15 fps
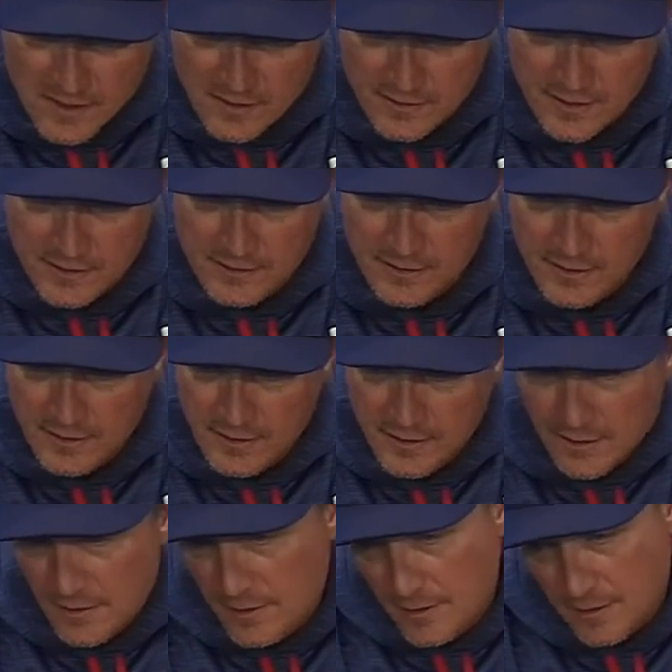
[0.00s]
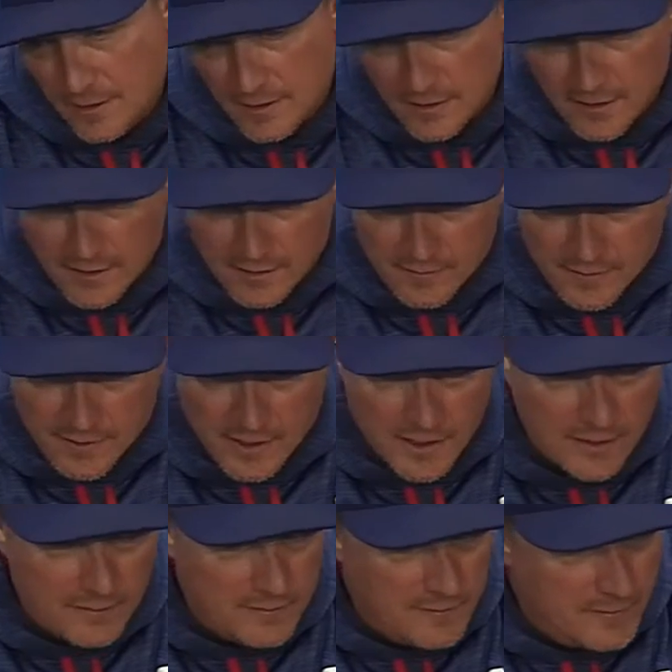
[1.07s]
And then uh,
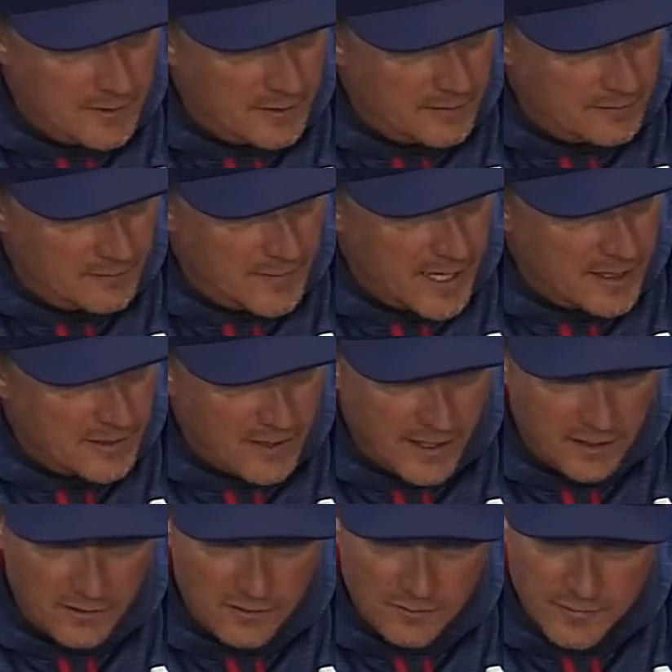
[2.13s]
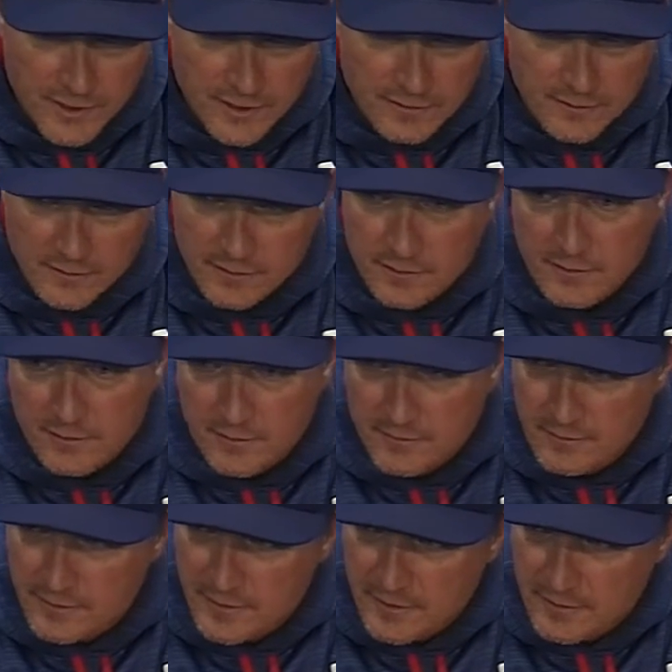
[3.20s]
again, we backtrack a little bit. And, uh,
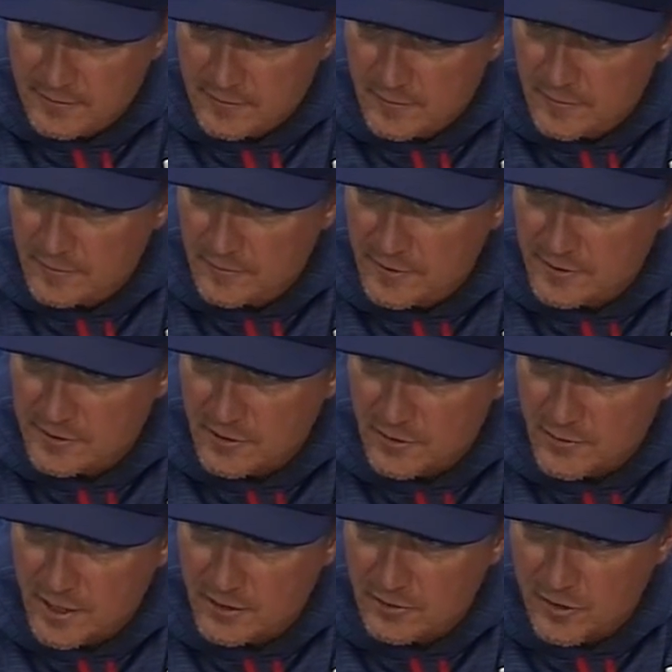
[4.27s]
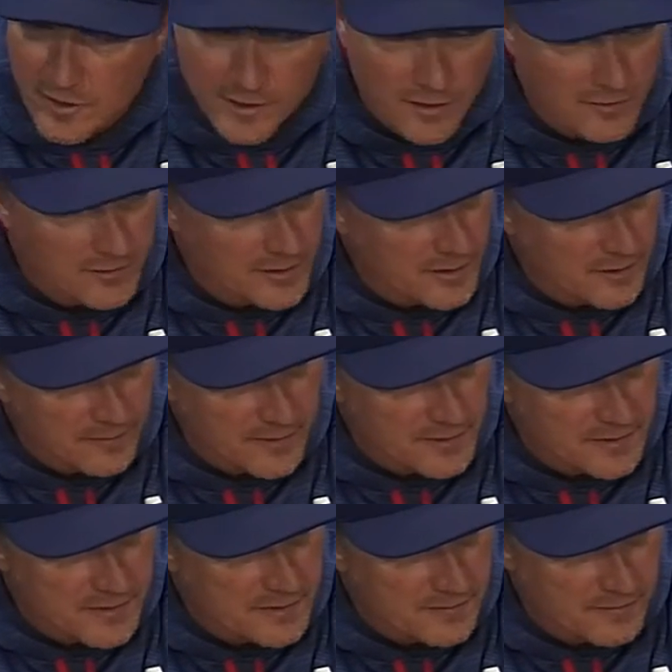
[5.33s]
we can talk about Claudio again
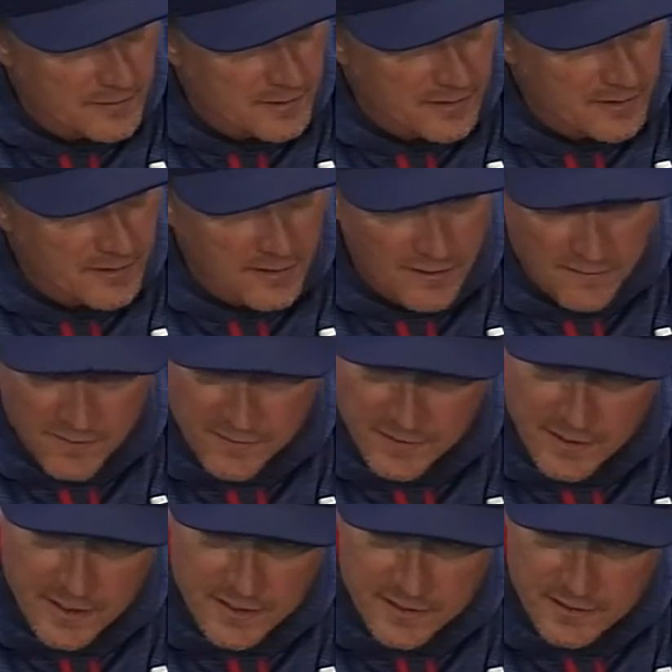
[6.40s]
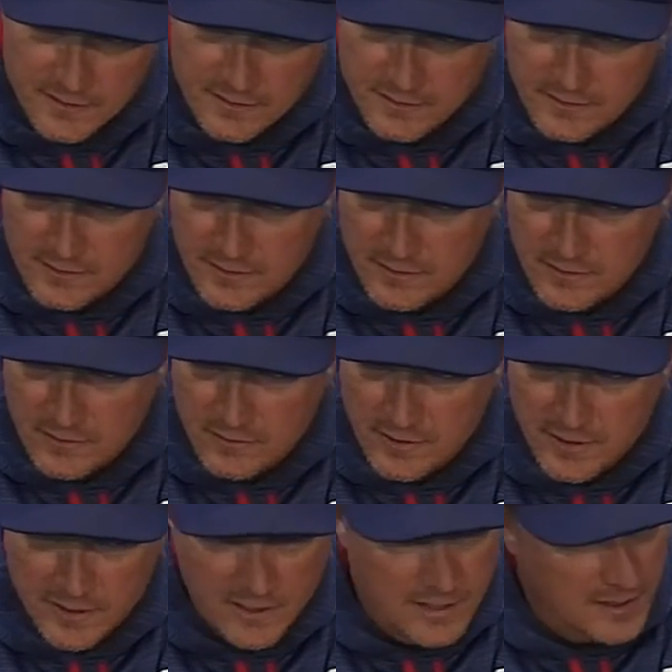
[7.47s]
because uh, if, he doesn't do
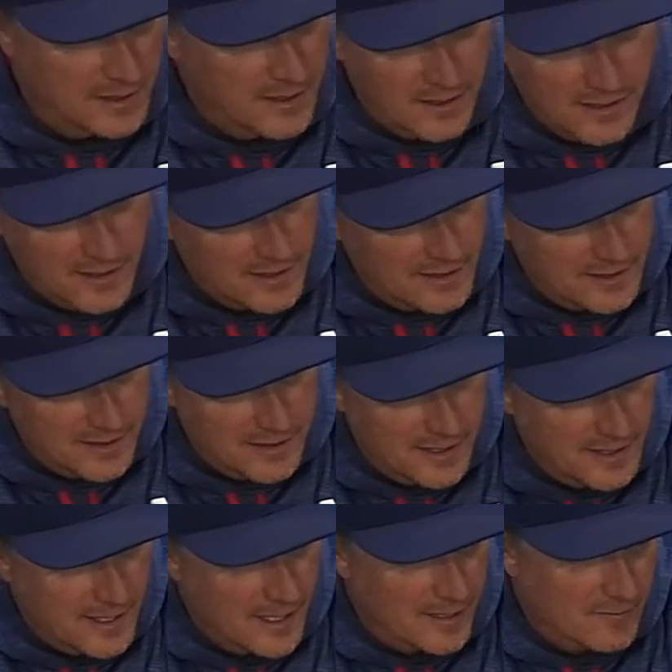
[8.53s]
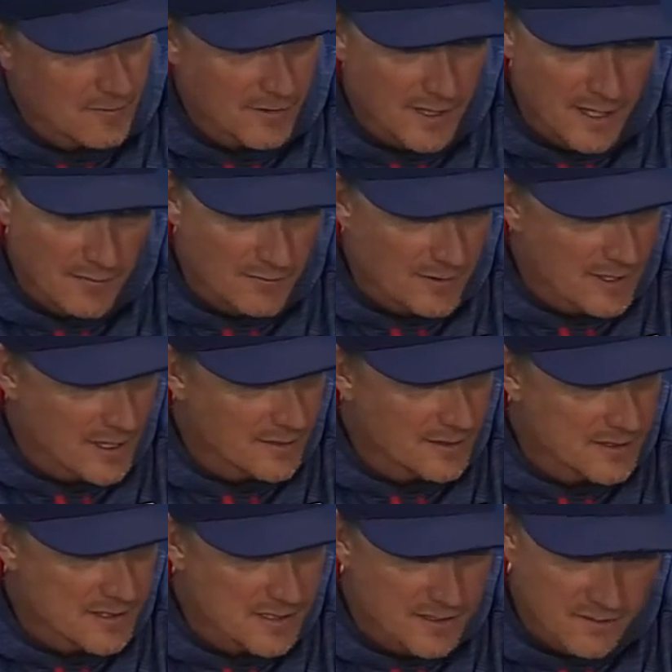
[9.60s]
what he he did tonight, we're not we're not in
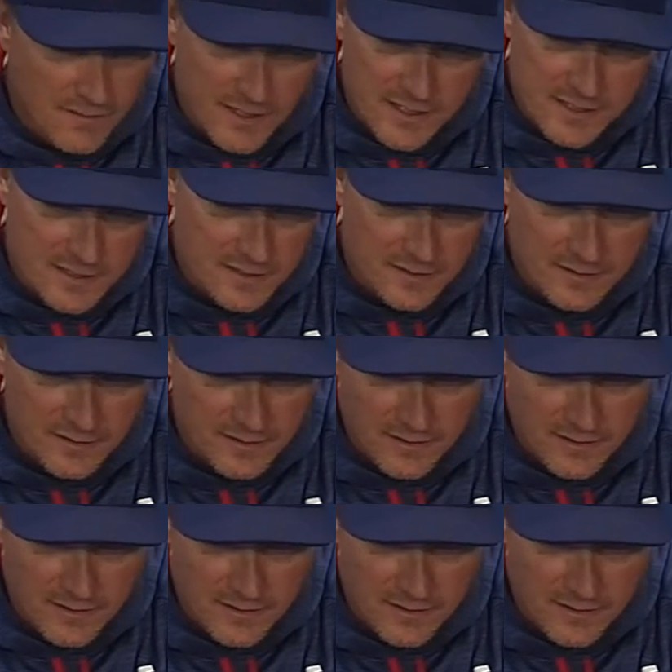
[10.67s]
this situation.